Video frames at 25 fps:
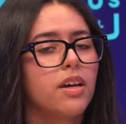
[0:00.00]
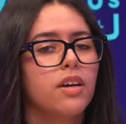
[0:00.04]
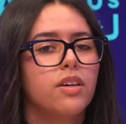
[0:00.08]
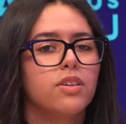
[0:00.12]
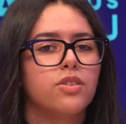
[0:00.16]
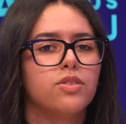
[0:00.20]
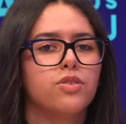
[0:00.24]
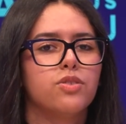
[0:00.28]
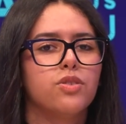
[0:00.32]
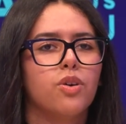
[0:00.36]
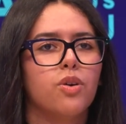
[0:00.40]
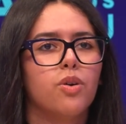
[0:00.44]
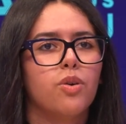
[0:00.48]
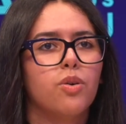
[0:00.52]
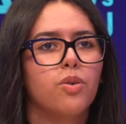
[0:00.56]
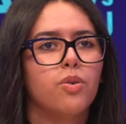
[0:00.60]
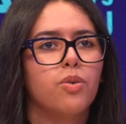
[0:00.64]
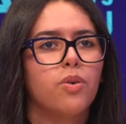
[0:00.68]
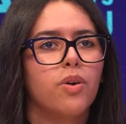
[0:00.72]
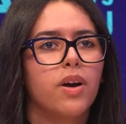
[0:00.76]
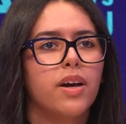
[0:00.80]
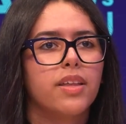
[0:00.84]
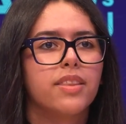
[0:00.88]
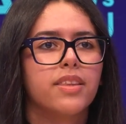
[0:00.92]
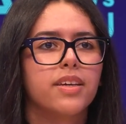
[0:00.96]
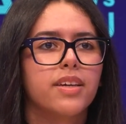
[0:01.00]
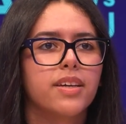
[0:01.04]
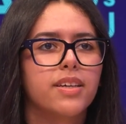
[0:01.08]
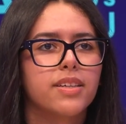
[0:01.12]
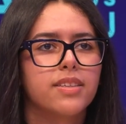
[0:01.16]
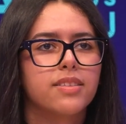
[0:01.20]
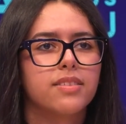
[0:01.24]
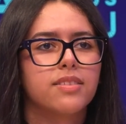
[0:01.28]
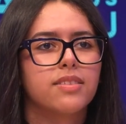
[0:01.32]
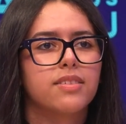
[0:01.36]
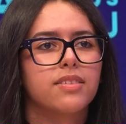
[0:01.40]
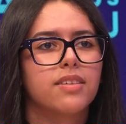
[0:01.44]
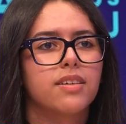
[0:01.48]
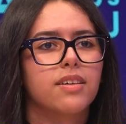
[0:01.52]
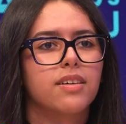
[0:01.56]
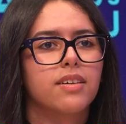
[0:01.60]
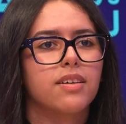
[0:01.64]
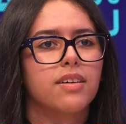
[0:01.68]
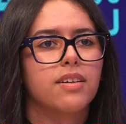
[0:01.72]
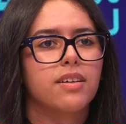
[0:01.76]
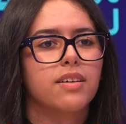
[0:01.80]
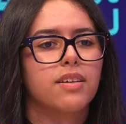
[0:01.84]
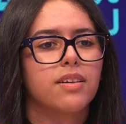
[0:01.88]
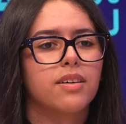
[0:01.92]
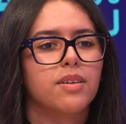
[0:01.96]
So I think it's
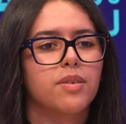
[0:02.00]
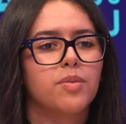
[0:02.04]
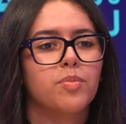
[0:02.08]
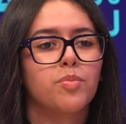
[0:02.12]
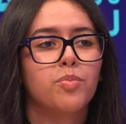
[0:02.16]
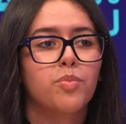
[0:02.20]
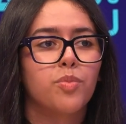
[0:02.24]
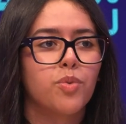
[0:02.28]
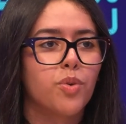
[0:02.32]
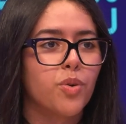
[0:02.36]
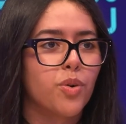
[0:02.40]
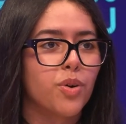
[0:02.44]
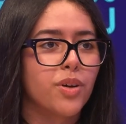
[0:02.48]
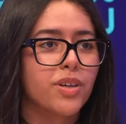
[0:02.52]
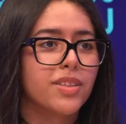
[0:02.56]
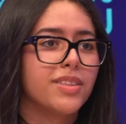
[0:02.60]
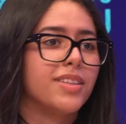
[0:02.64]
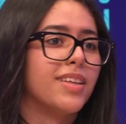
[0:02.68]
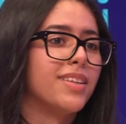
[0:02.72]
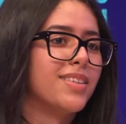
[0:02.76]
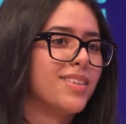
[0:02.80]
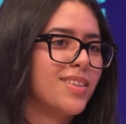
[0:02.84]
more than the